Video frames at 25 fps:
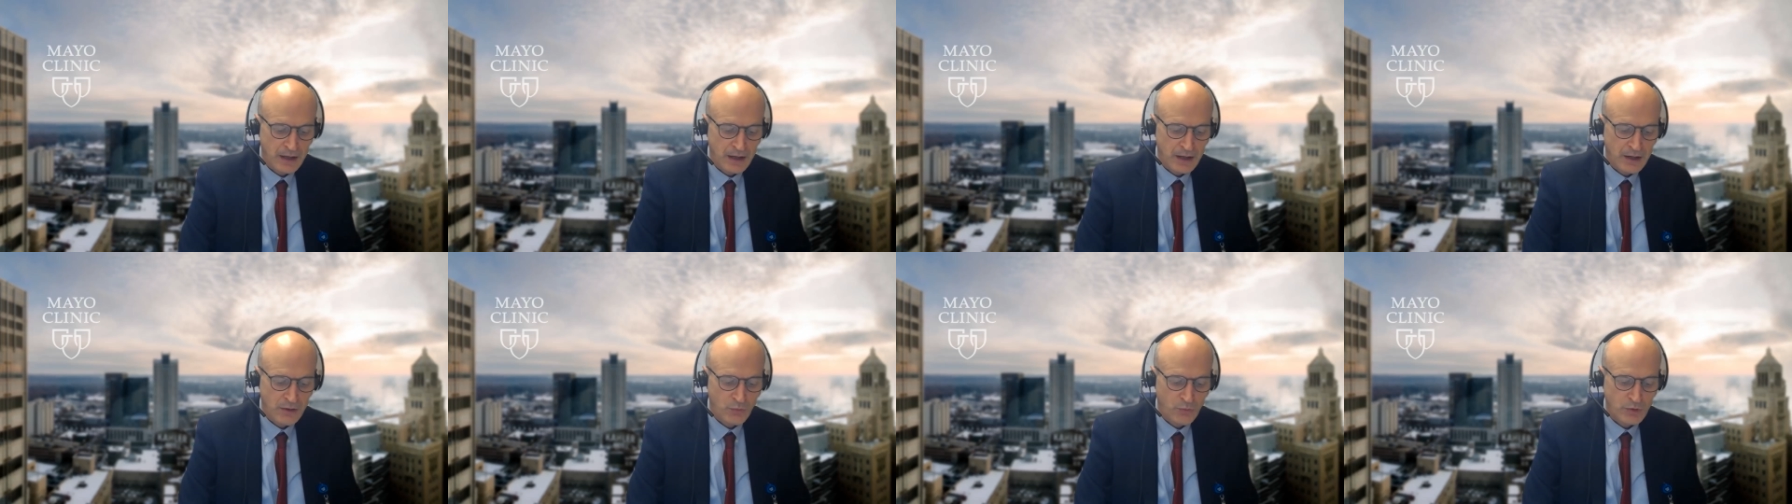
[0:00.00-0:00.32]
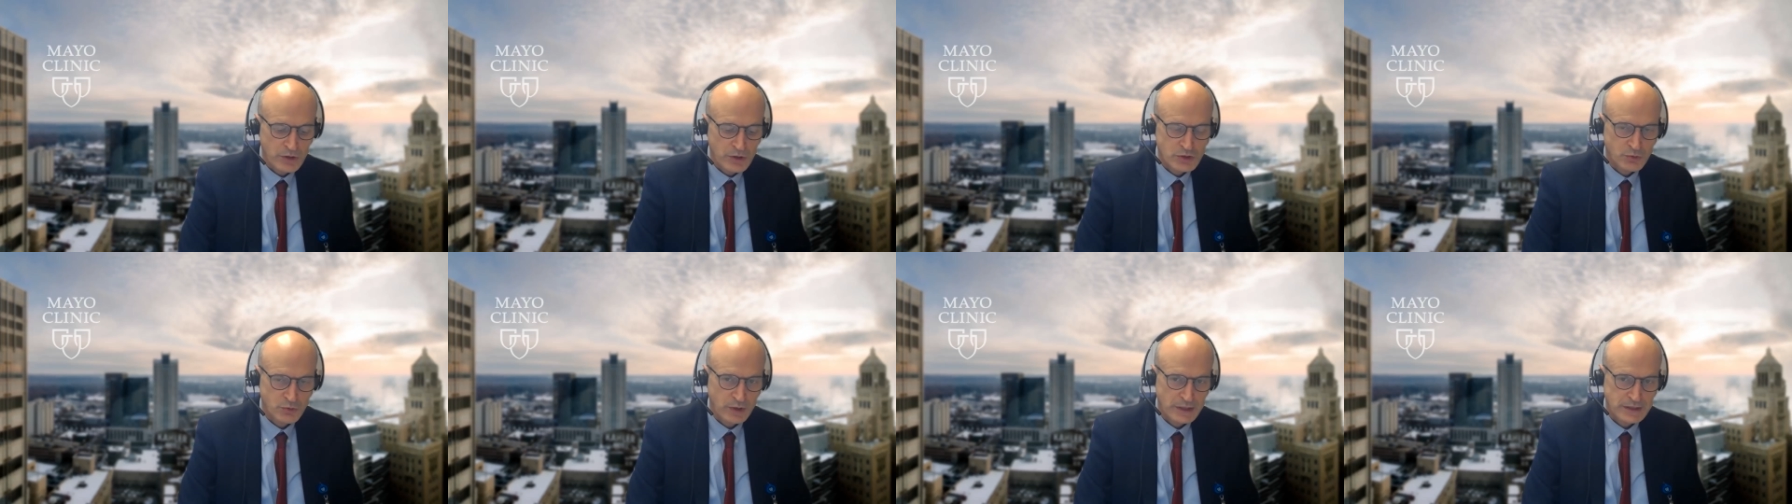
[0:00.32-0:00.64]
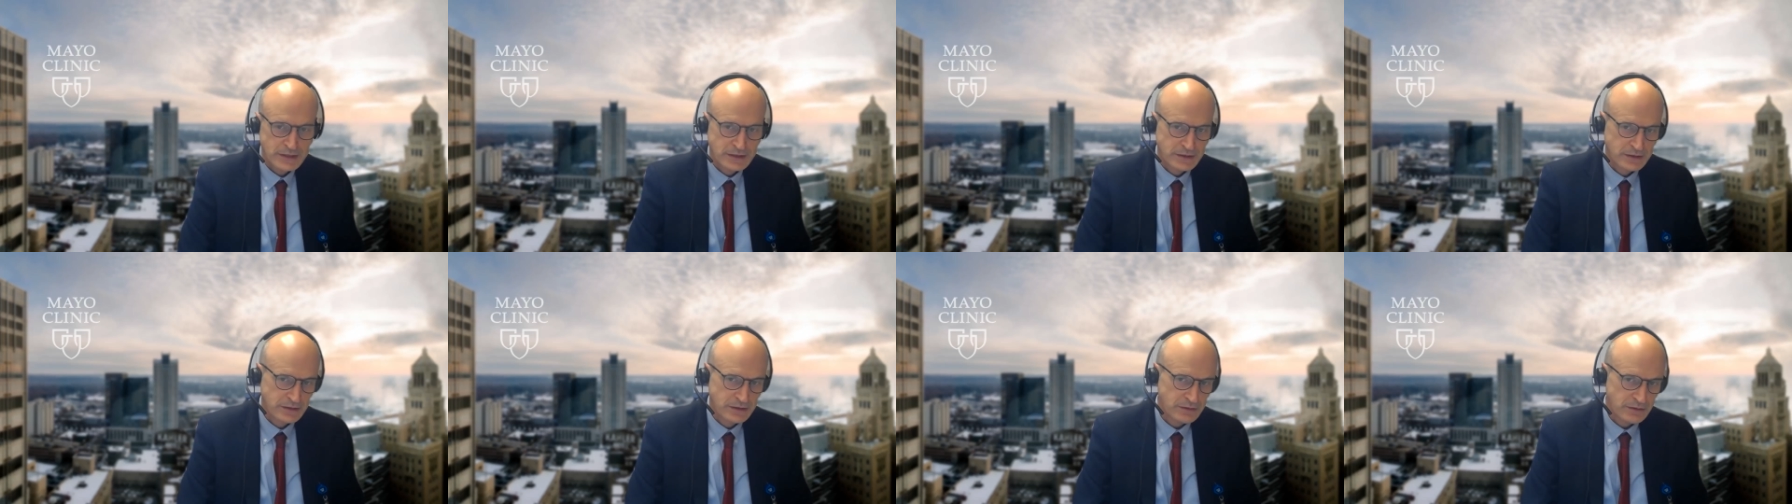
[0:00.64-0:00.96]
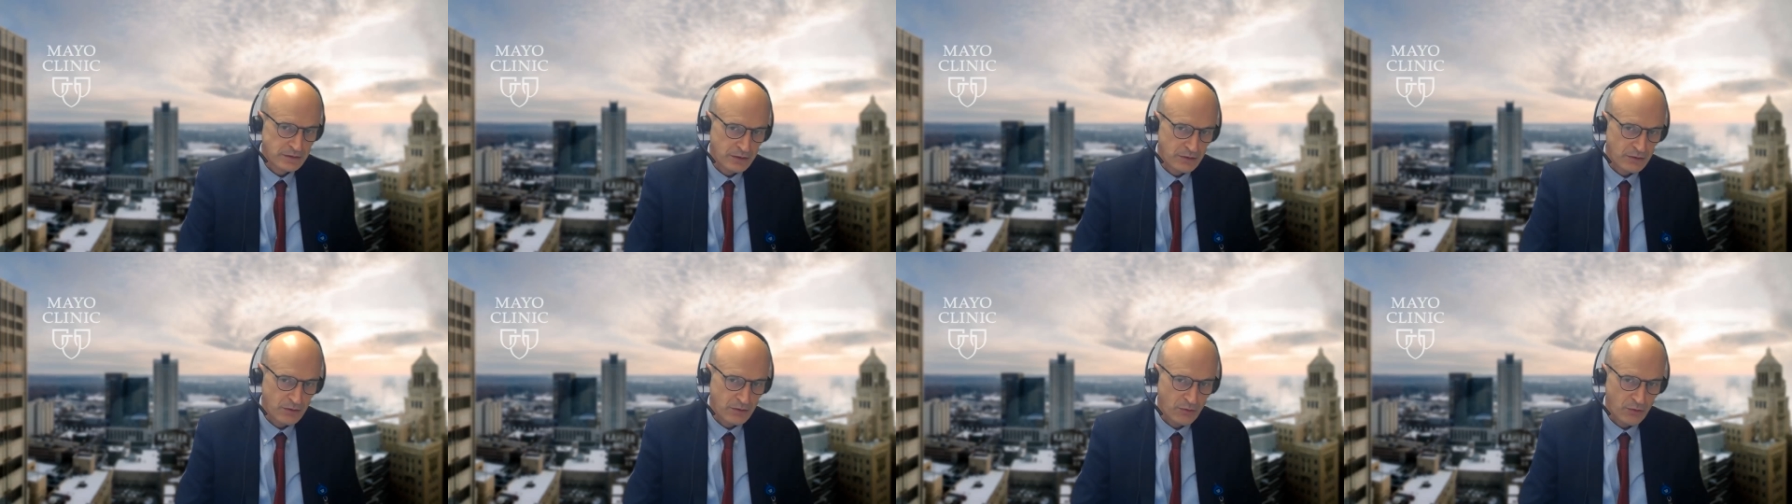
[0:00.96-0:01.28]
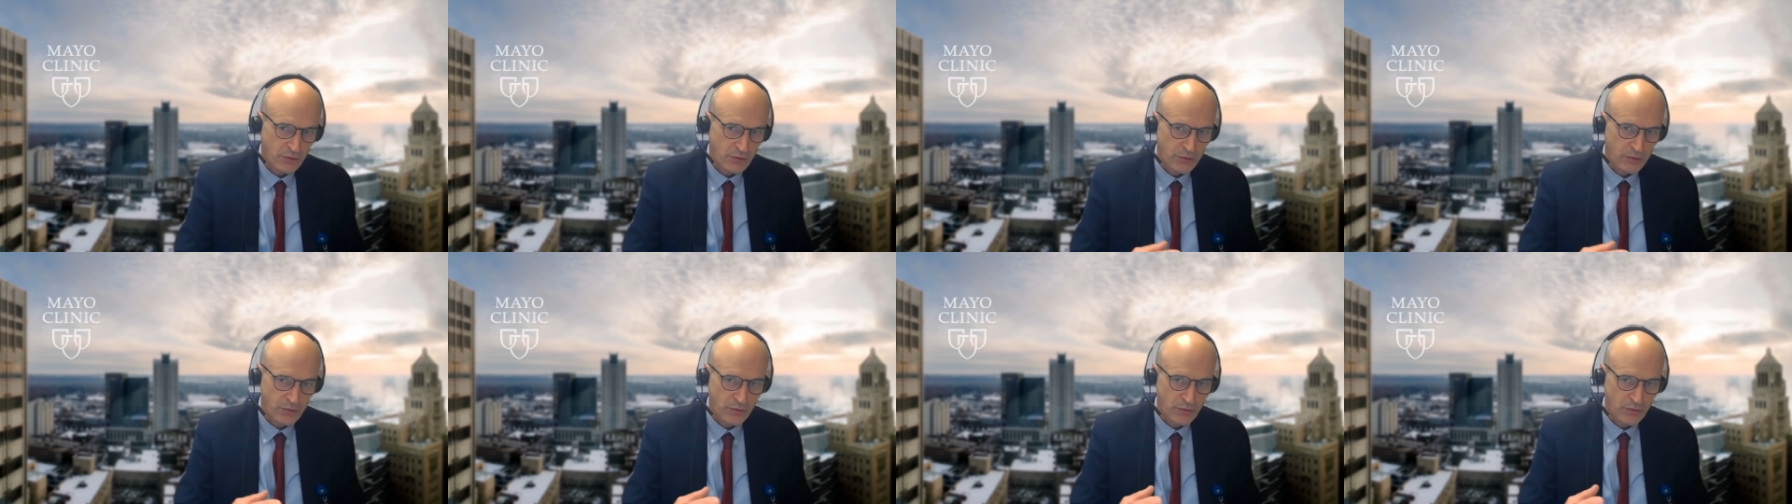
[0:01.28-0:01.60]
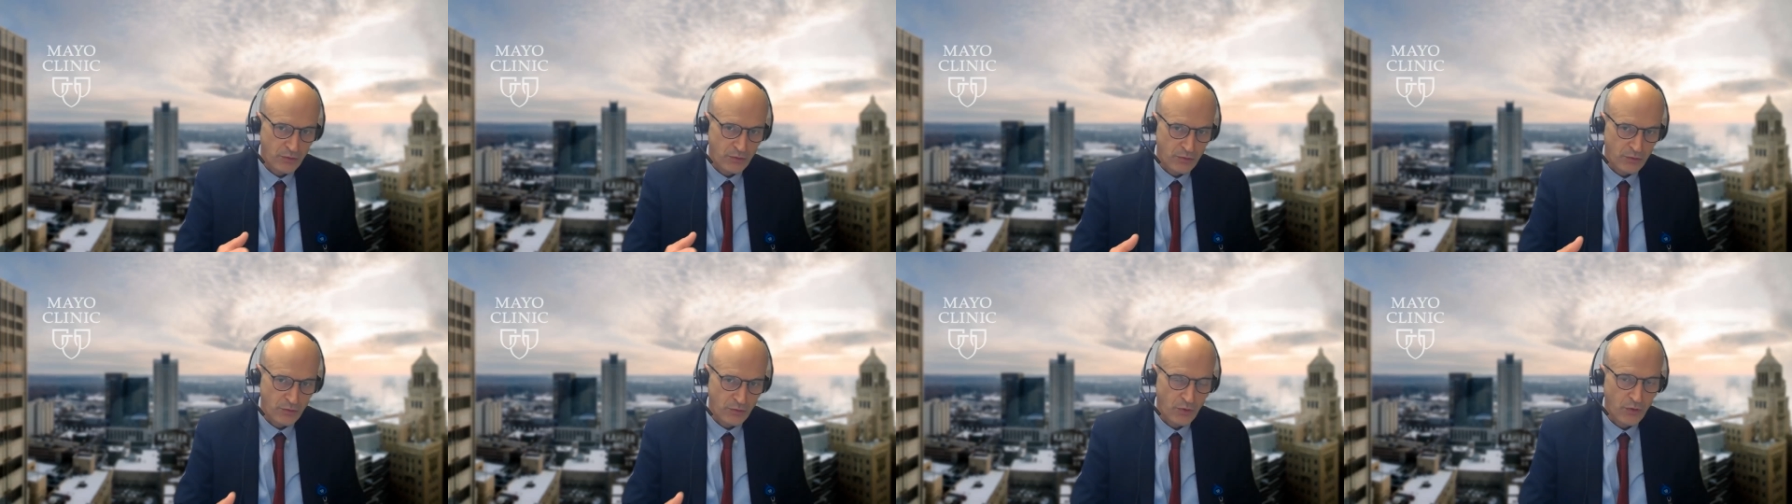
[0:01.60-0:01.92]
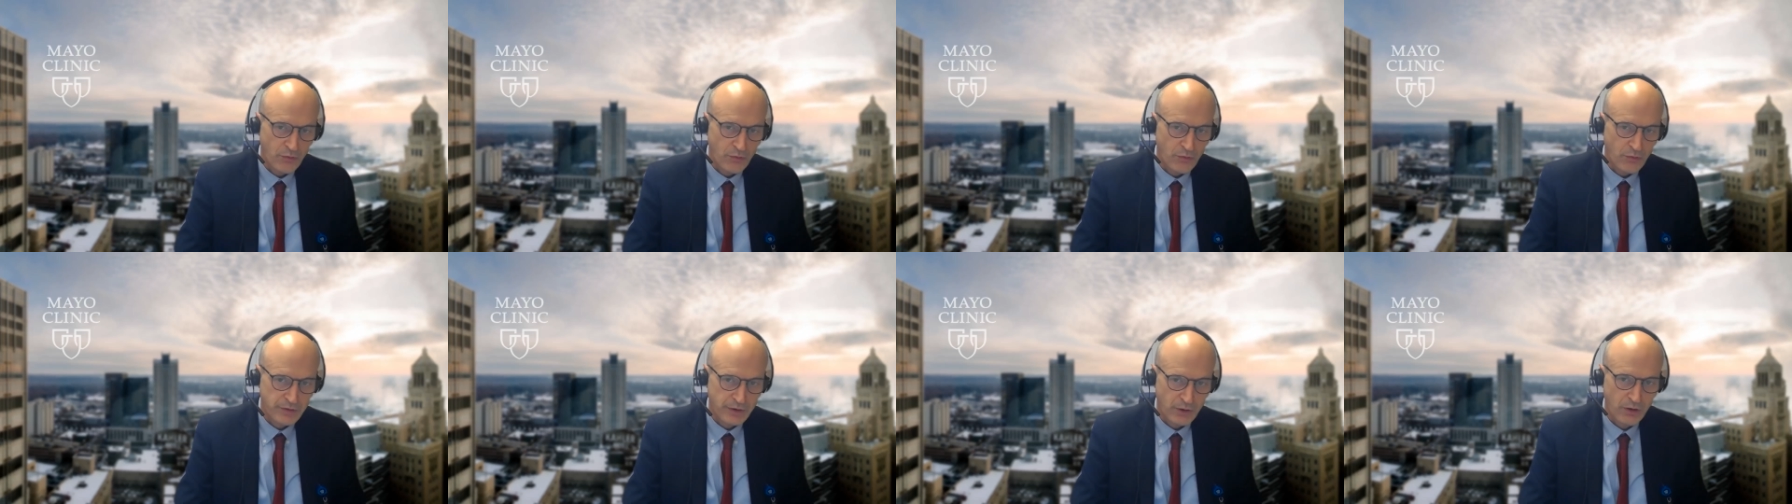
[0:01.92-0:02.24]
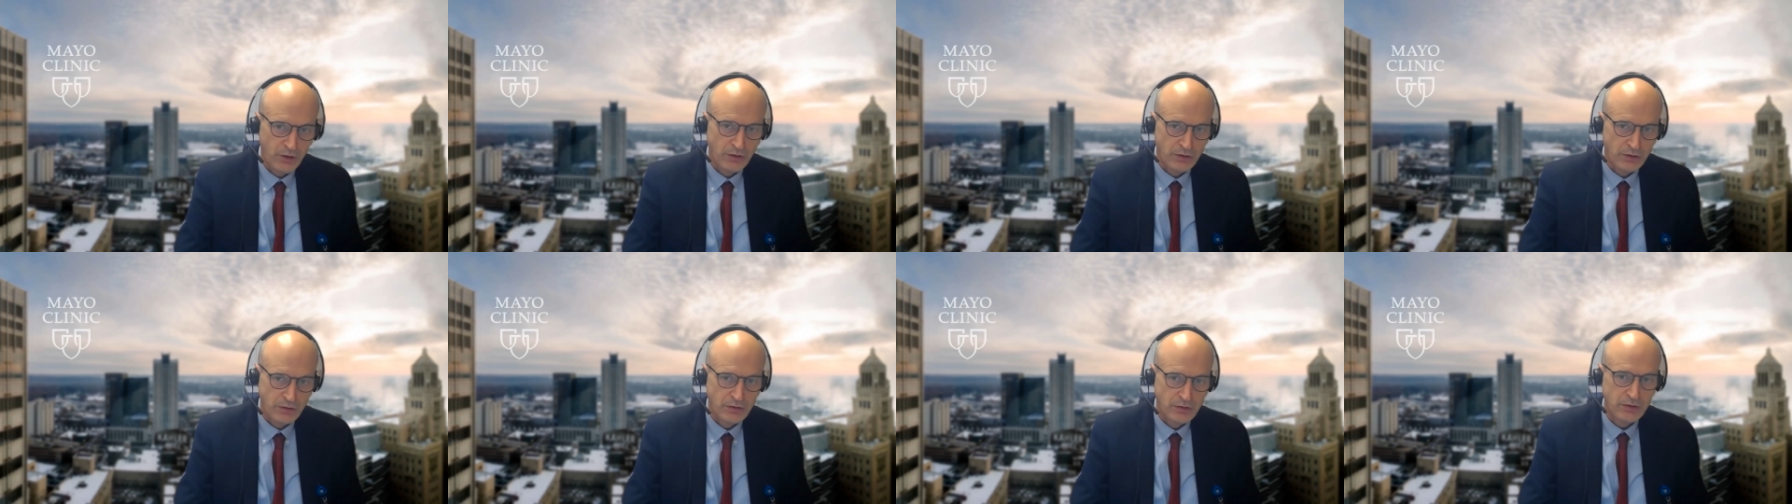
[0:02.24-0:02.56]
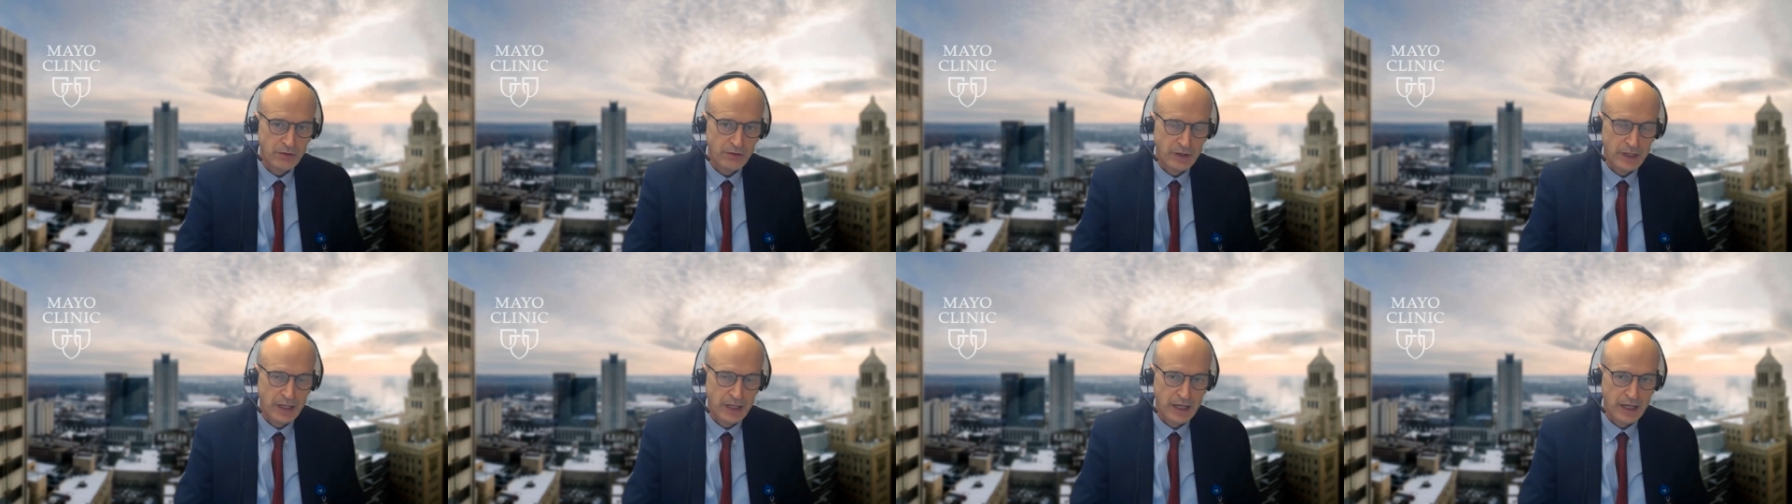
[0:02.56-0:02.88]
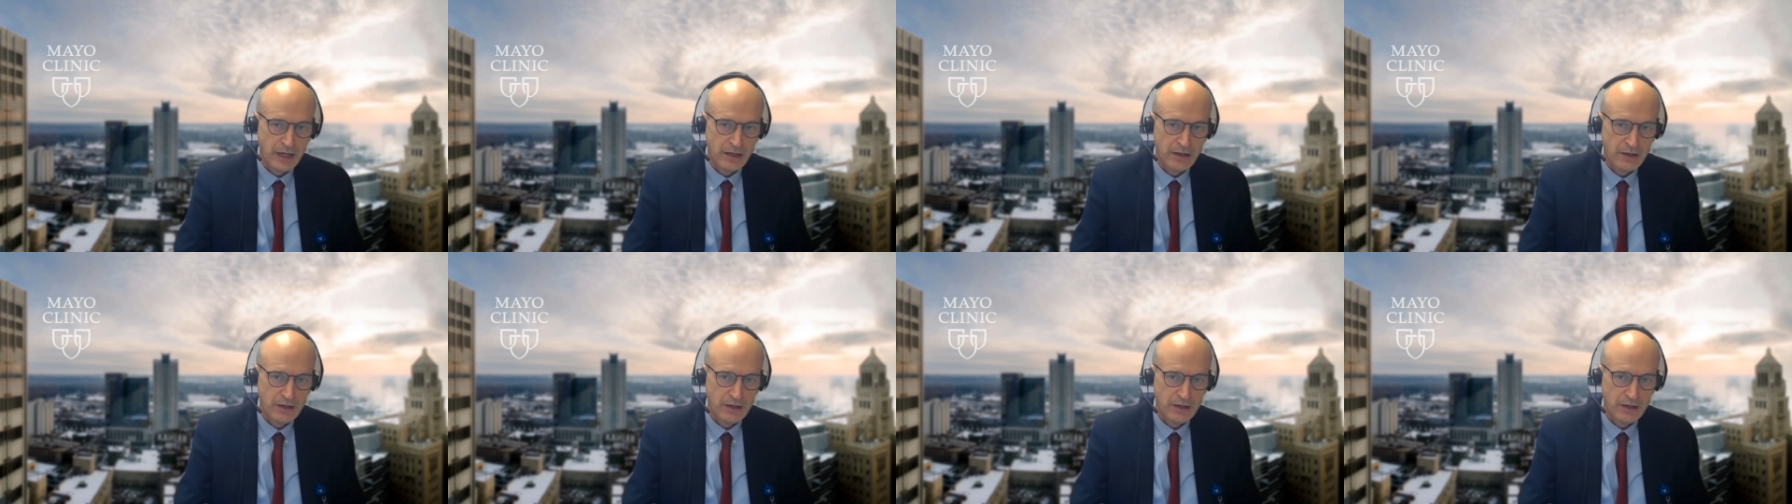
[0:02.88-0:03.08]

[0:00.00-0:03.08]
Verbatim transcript: which was overall uh,